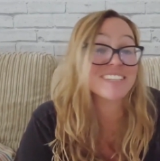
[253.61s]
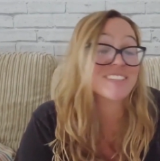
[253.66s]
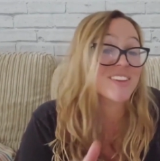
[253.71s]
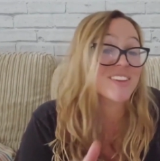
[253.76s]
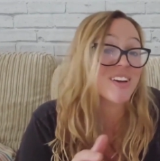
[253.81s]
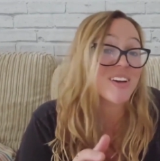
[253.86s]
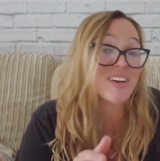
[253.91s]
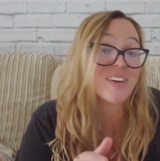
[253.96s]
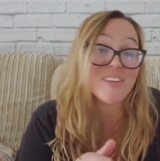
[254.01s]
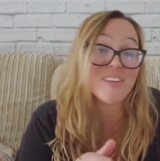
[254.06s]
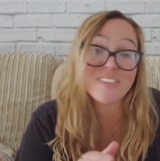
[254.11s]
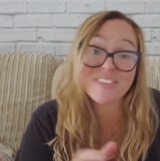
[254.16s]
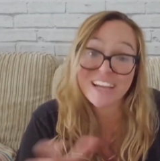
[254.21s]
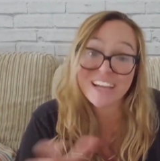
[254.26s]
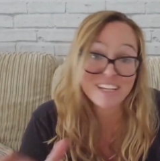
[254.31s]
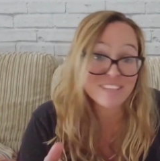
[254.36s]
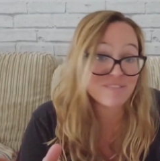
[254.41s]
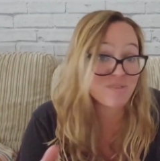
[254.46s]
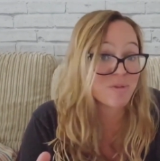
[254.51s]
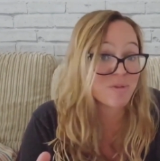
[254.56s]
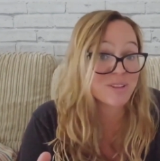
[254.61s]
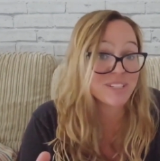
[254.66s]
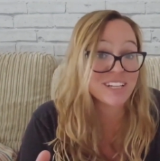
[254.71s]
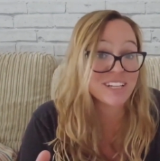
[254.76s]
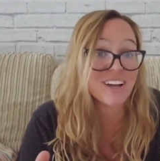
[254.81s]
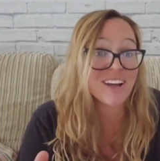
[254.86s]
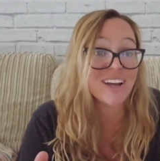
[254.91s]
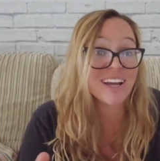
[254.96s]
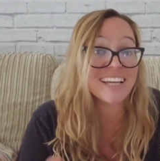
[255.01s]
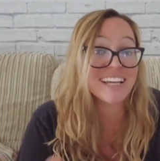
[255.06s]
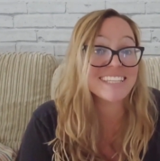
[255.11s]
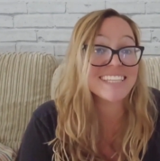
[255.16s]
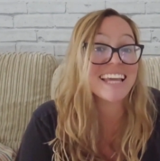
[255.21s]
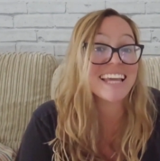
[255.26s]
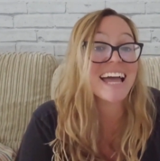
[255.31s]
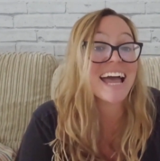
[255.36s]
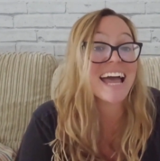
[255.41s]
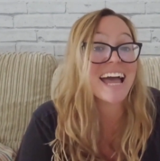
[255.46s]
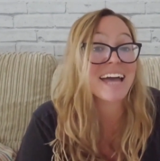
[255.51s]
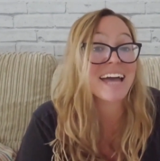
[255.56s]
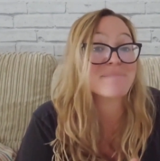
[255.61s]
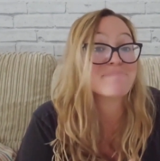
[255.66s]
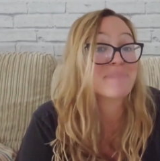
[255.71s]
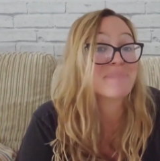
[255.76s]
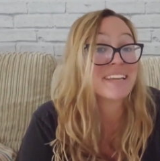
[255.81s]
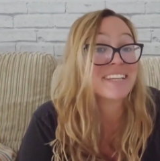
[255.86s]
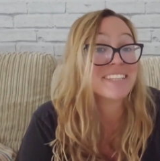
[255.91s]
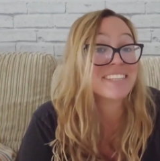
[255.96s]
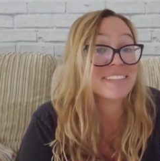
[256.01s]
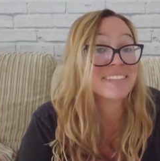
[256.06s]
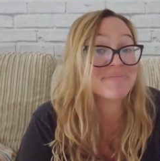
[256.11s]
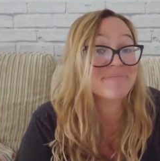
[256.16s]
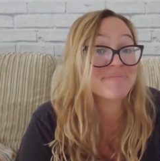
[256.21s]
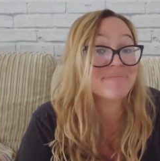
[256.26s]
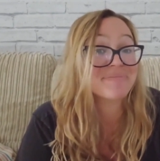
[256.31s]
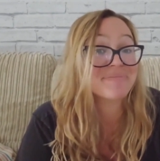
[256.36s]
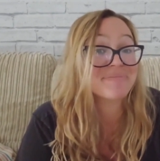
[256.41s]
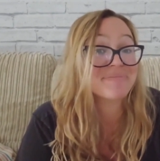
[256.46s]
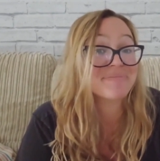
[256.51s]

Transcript: So thanks for watching, guys, and peace.